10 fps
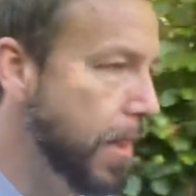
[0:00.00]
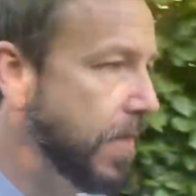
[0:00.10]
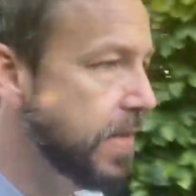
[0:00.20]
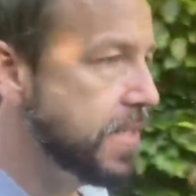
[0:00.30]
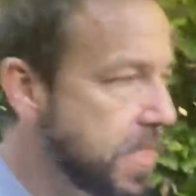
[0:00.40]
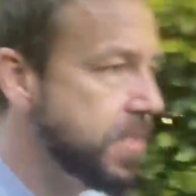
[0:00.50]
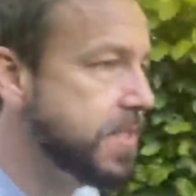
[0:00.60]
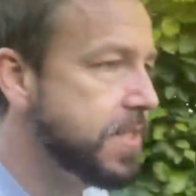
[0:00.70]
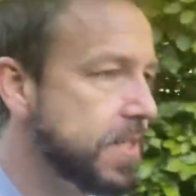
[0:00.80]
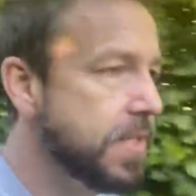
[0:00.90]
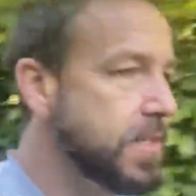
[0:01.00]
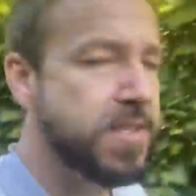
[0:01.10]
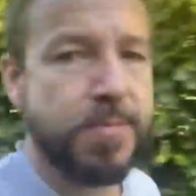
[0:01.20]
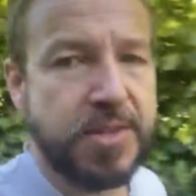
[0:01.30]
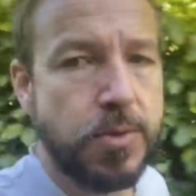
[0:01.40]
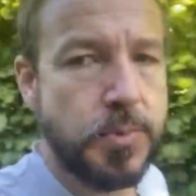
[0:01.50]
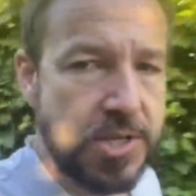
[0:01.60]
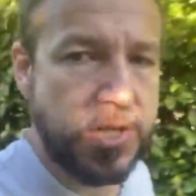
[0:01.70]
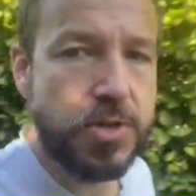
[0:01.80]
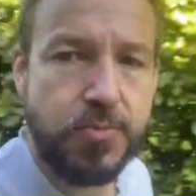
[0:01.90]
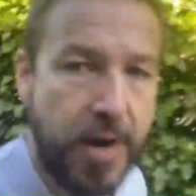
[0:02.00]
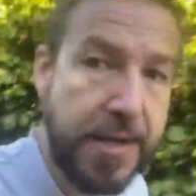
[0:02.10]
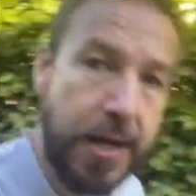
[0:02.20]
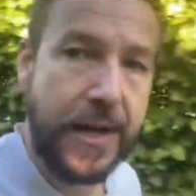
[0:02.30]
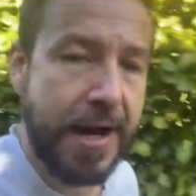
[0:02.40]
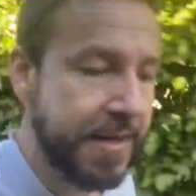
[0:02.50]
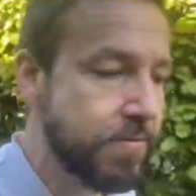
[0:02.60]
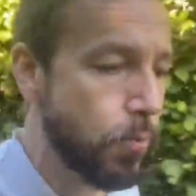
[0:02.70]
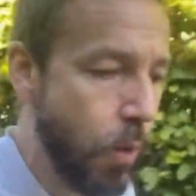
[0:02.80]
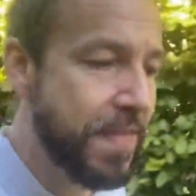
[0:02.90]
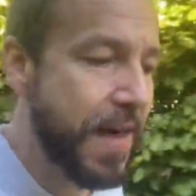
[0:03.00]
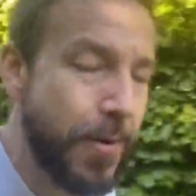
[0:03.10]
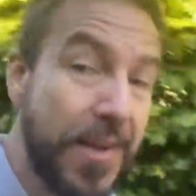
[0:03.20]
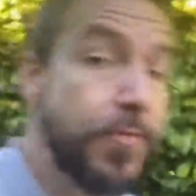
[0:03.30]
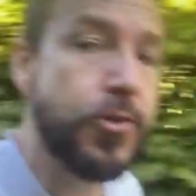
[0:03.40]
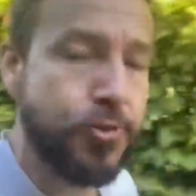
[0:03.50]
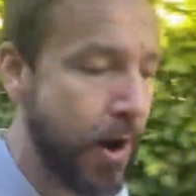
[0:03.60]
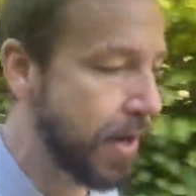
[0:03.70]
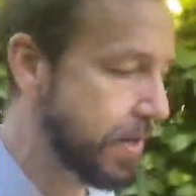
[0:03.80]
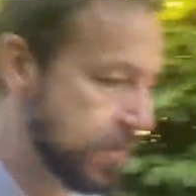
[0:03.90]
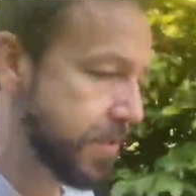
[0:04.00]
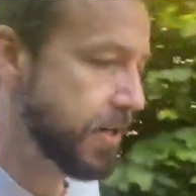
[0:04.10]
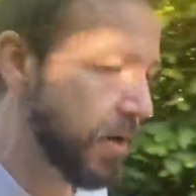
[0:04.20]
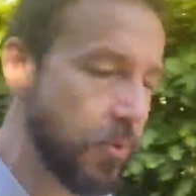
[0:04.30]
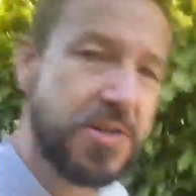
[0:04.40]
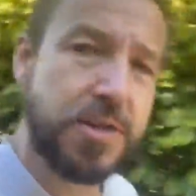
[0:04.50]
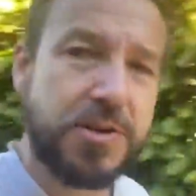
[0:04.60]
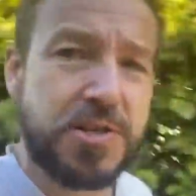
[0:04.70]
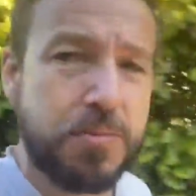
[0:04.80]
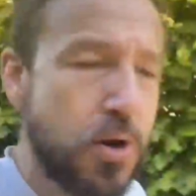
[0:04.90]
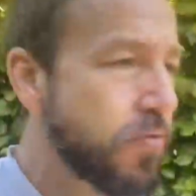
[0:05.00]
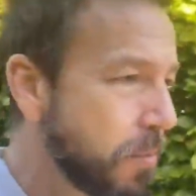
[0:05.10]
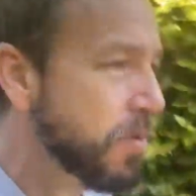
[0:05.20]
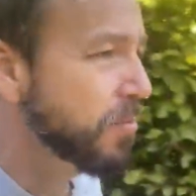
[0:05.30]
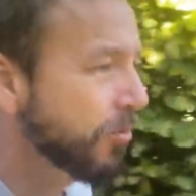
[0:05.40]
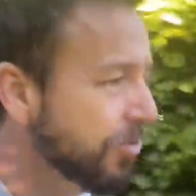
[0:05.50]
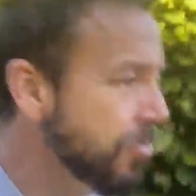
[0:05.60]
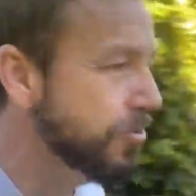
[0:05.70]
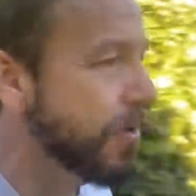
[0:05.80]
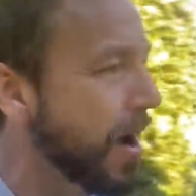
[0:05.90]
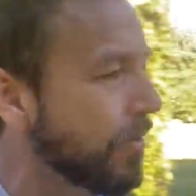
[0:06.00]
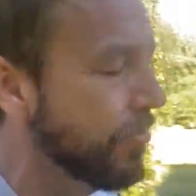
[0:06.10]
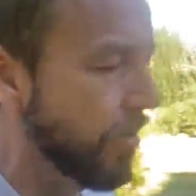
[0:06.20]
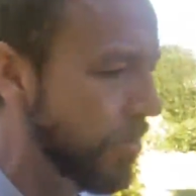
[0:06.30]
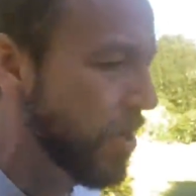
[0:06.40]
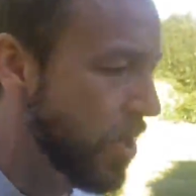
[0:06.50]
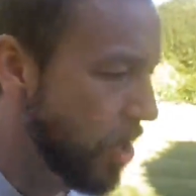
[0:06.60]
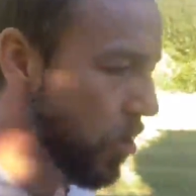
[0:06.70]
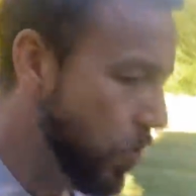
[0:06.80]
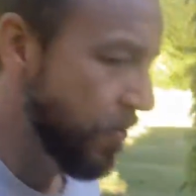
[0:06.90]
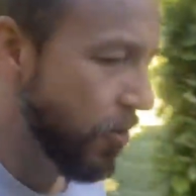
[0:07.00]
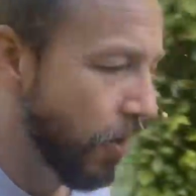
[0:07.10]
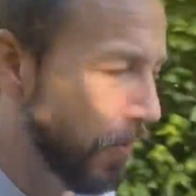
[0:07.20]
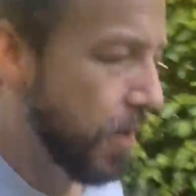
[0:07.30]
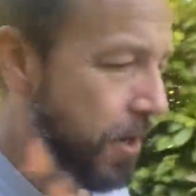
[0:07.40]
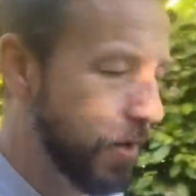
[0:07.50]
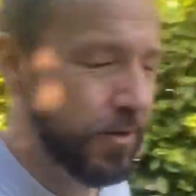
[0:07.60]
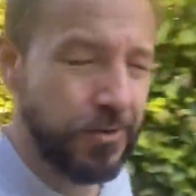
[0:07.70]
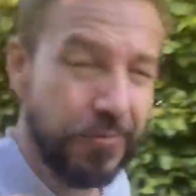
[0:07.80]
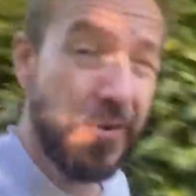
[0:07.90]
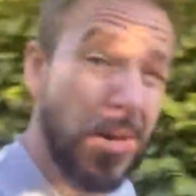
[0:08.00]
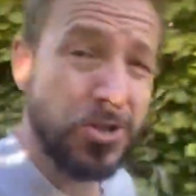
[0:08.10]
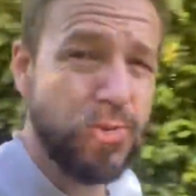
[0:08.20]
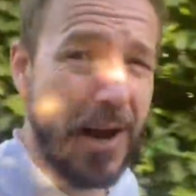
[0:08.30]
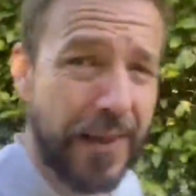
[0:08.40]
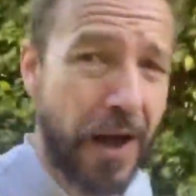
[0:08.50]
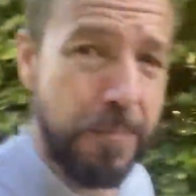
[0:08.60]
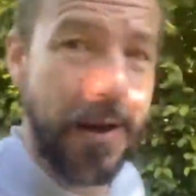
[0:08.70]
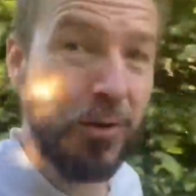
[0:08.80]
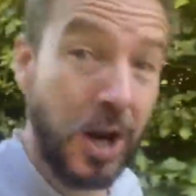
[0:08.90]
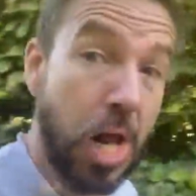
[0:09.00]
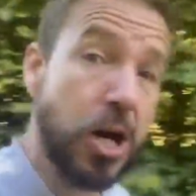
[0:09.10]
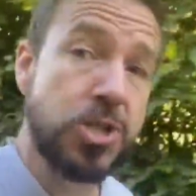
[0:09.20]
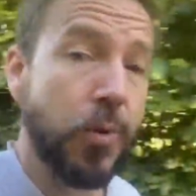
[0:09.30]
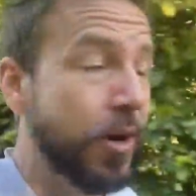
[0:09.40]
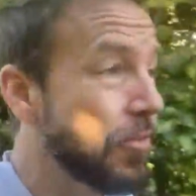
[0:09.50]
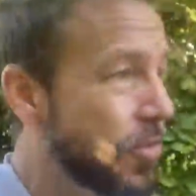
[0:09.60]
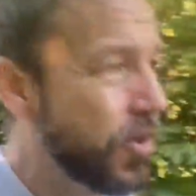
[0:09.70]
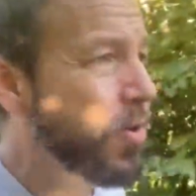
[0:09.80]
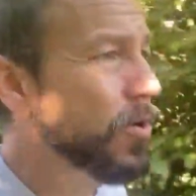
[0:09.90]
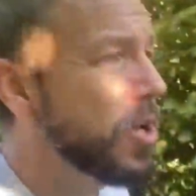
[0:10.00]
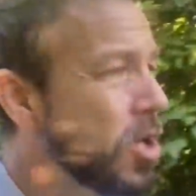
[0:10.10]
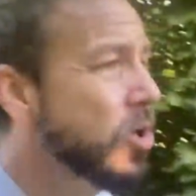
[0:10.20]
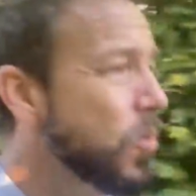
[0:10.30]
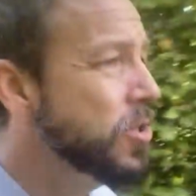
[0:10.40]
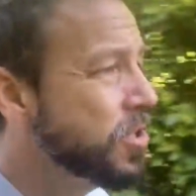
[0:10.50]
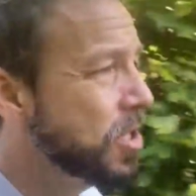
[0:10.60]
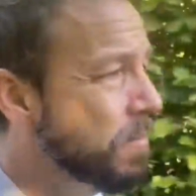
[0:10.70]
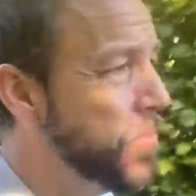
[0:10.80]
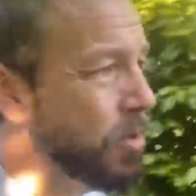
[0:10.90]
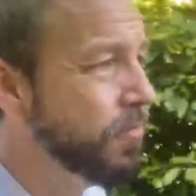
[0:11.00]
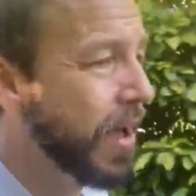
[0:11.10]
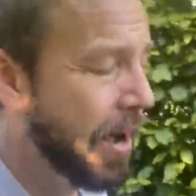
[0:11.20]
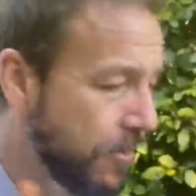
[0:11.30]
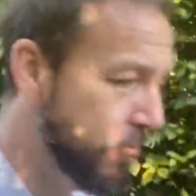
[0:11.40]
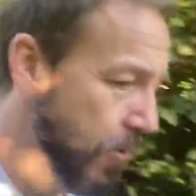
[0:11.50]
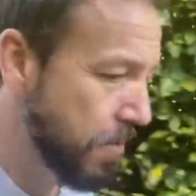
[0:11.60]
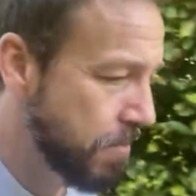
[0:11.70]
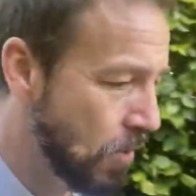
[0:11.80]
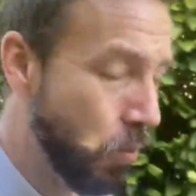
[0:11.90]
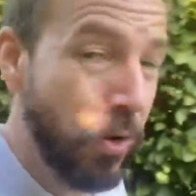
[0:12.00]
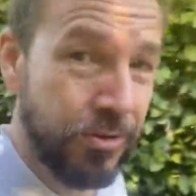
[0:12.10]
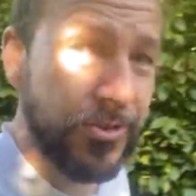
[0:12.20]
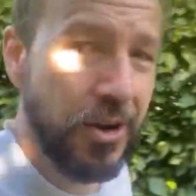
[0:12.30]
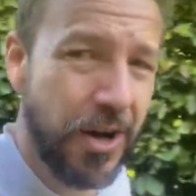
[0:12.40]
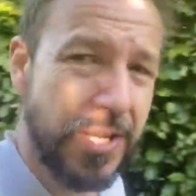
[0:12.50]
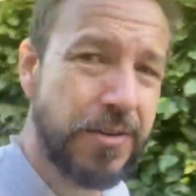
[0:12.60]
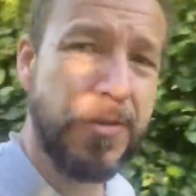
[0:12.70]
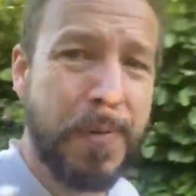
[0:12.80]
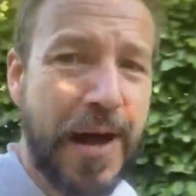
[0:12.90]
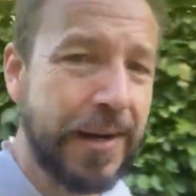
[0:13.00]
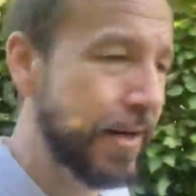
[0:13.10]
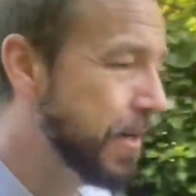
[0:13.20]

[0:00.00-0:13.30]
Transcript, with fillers: this is something that we do regularly and even when they're in the trailers you know we still need to move them move them onto new ground so we've got the the first trailer that i built the larger one of the two we're just going to move that from one side of the paddock